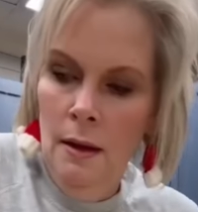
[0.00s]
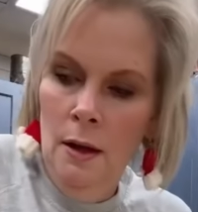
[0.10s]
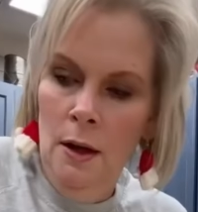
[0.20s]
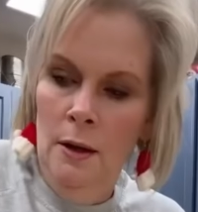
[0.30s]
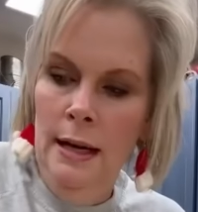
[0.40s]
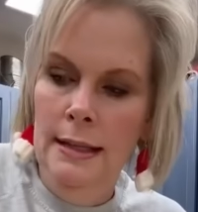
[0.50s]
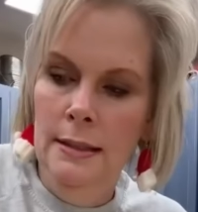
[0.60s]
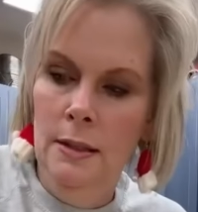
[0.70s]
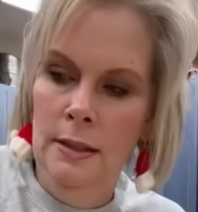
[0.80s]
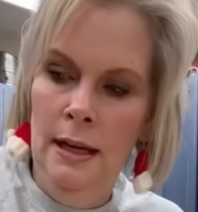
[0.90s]
All right,
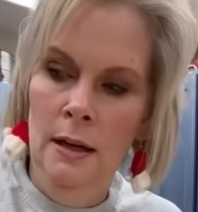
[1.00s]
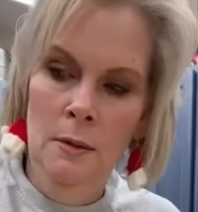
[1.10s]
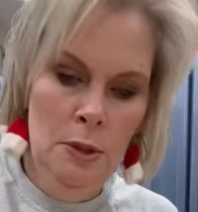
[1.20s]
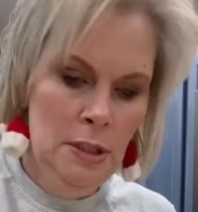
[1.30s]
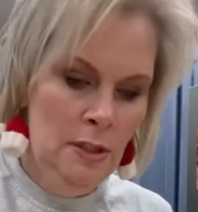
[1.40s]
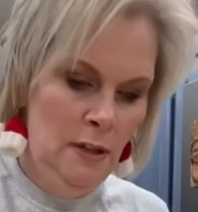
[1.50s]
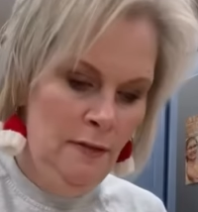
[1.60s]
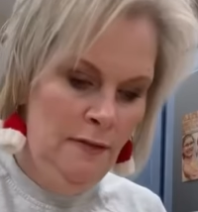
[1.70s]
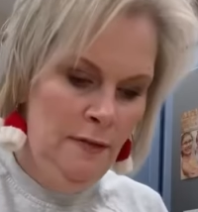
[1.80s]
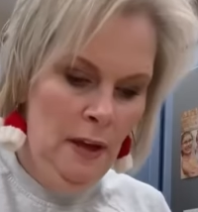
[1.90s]
so now we're just gonna
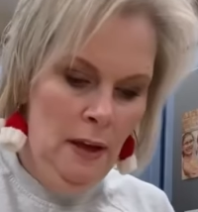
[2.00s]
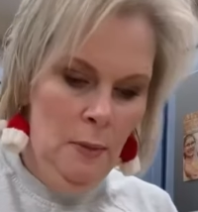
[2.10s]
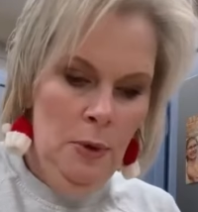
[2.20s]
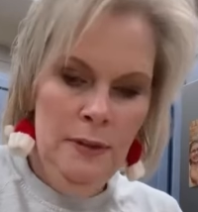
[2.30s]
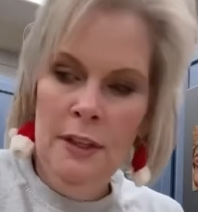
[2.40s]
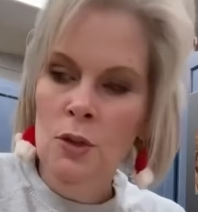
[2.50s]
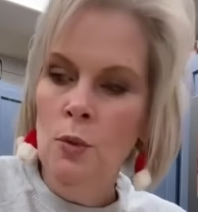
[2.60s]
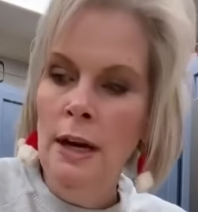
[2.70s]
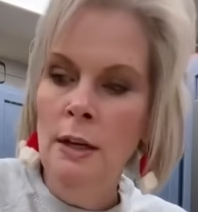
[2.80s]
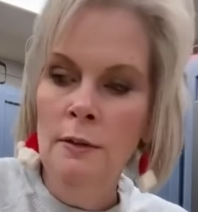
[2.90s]
put this
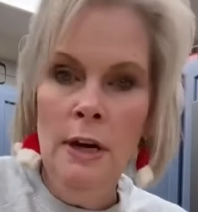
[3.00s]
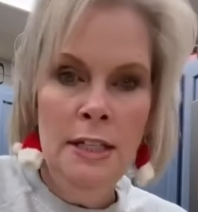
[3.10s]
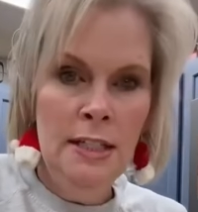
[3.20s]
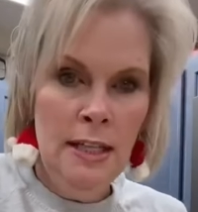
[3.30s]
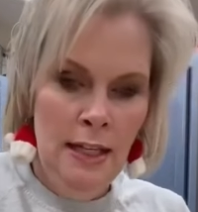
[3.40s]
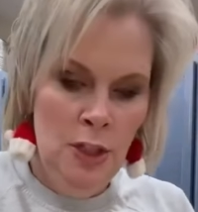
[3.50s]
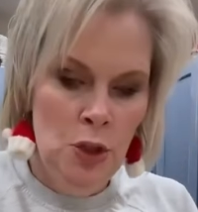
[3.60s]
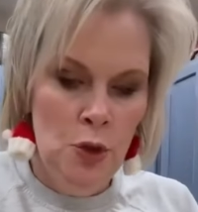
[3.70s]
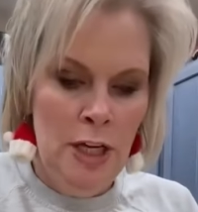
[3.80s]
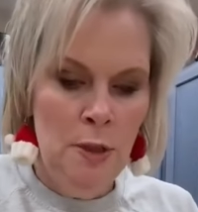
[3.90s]
right over. I just kind of
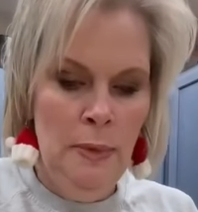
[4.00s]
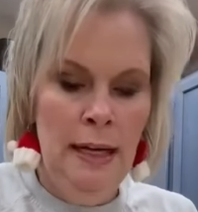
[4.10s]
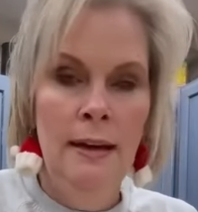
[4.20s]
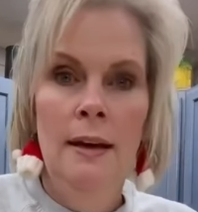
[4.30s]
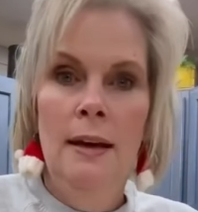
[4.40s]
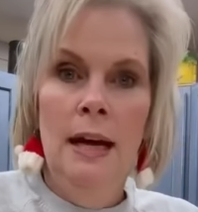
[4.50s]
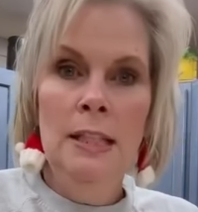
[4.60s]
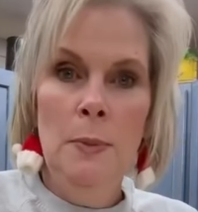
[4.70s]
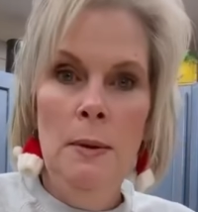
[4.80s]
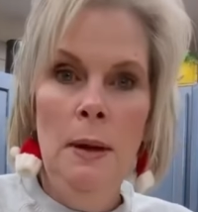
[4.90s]
I
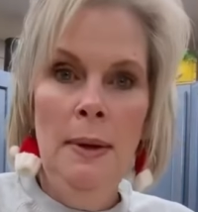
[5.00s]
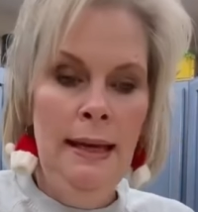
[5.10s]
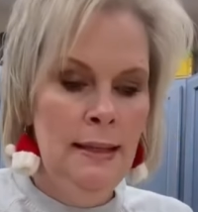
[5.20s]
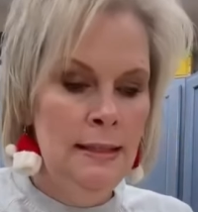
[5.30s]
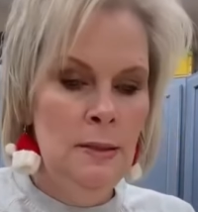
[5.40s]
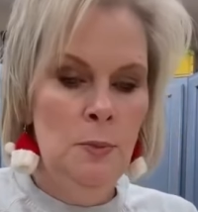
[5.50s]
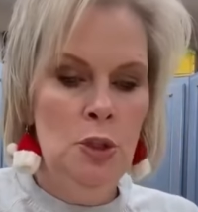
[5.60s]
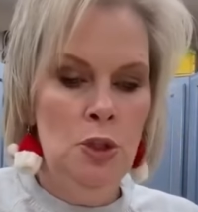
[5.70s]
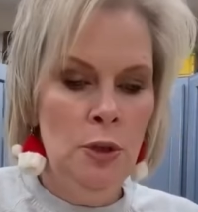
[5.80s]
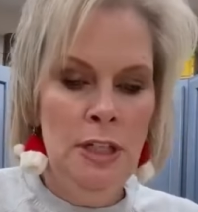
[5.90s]
spray my pans, but
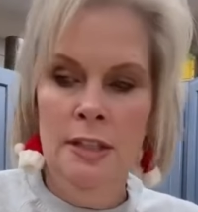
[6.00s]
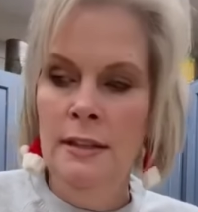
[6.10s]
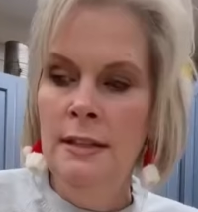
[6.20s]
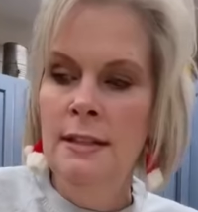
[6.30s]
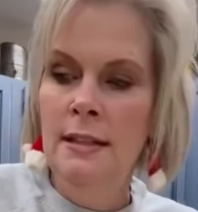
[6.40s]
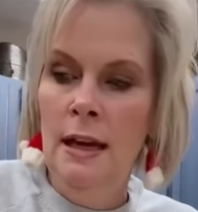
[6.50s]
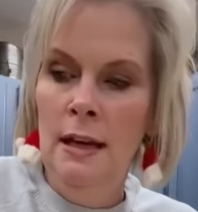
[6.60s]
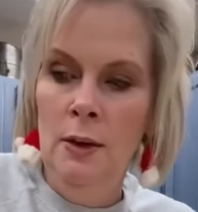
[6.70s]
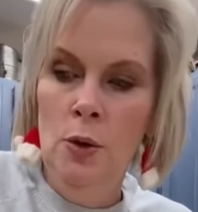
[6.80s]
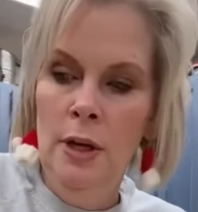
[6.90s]
stretch this
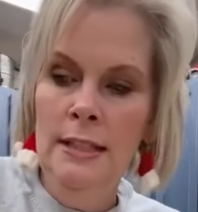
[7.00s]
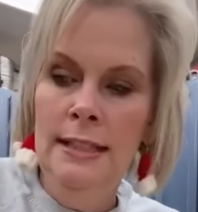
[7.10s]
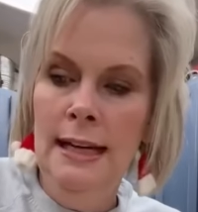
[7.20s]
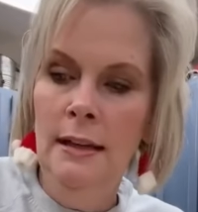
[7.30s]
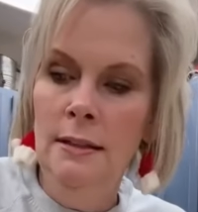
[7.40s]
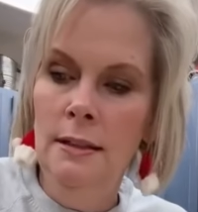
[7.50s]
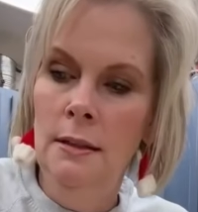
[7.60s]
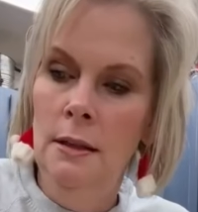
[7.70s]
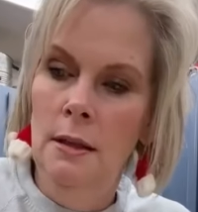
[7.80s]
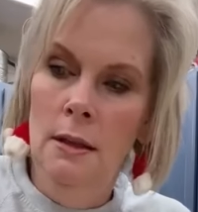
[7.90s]
crust out
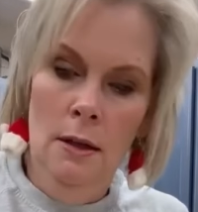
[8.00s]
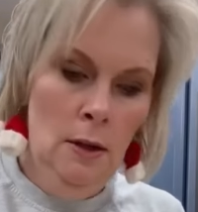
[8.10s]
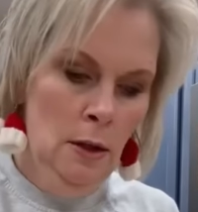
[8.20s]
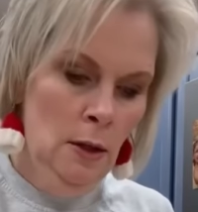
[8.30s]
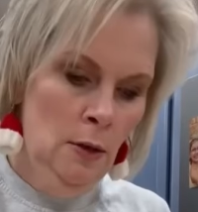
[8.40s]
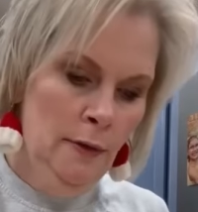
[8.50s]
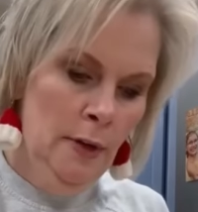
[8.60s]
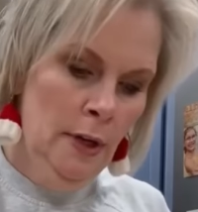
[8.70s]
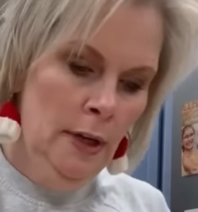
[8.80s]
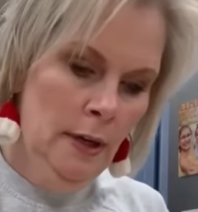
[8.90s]
all
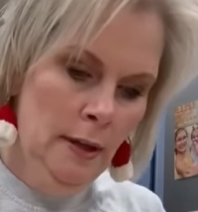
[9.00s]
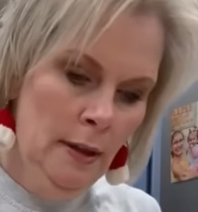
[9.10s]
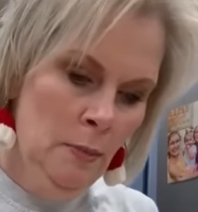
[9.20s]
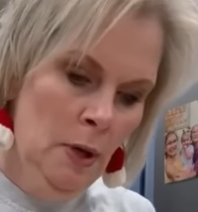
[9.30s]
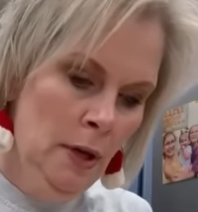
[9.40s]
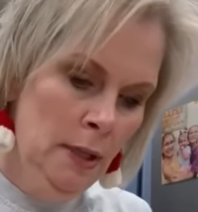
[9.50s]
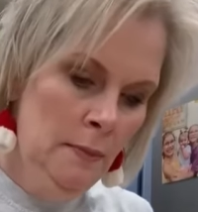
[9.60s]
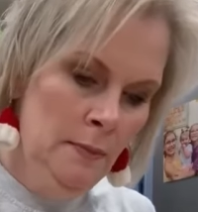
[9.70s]
over the bottom.